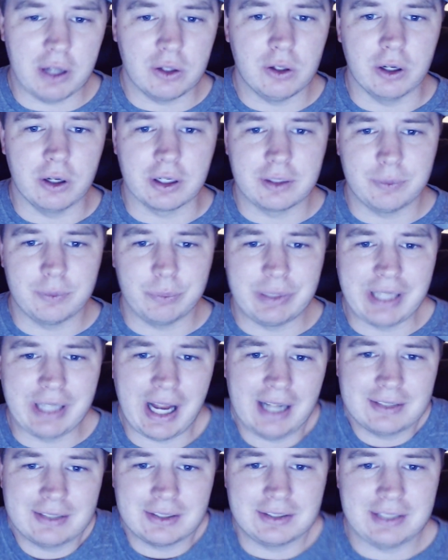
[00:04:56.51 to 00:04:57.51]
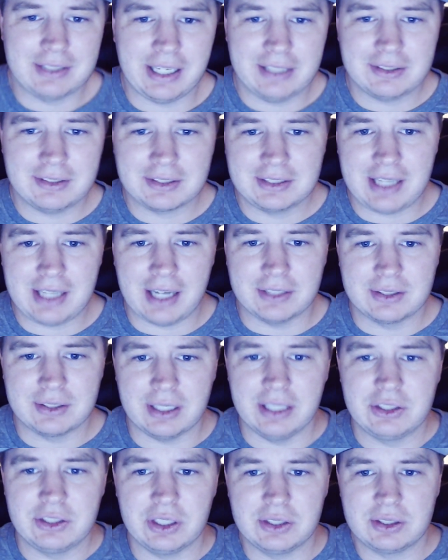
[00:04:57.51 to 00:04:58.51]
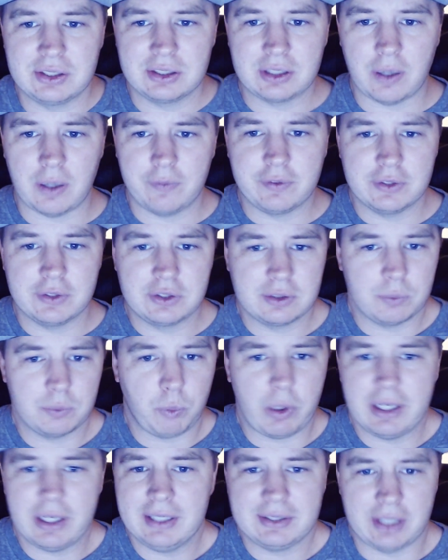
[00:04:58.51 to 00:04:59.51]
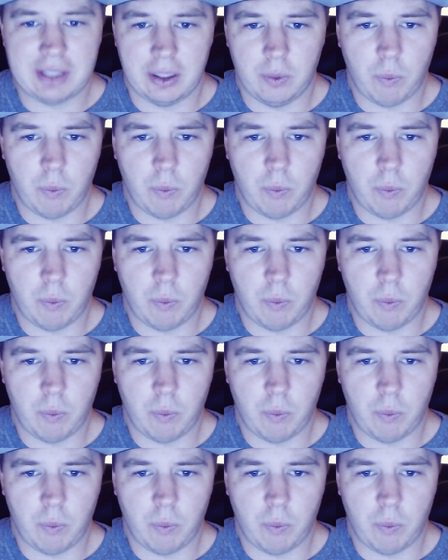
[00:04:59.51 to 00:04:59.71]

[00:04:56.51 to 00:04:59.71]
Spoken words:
Look, we can't sustain success. It's just what is it?